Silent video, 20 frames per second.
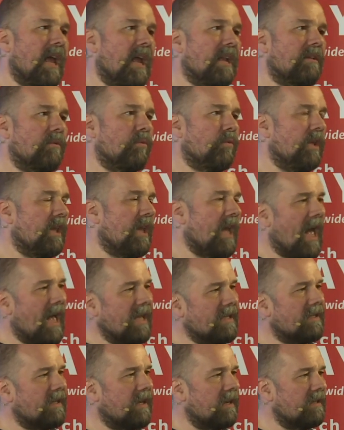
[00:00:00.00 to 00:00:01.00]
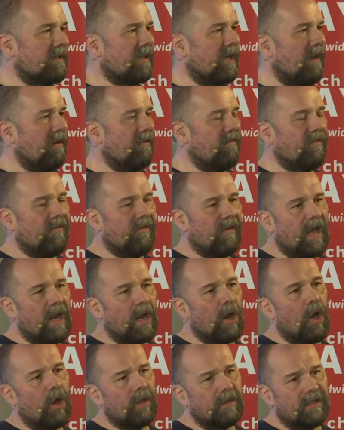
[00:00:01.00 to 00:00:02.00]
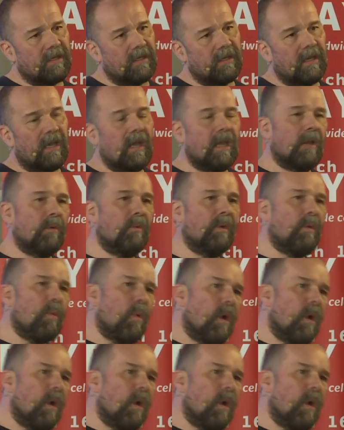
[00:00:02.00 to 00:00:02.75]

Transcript: that we asked ourselves a lot. We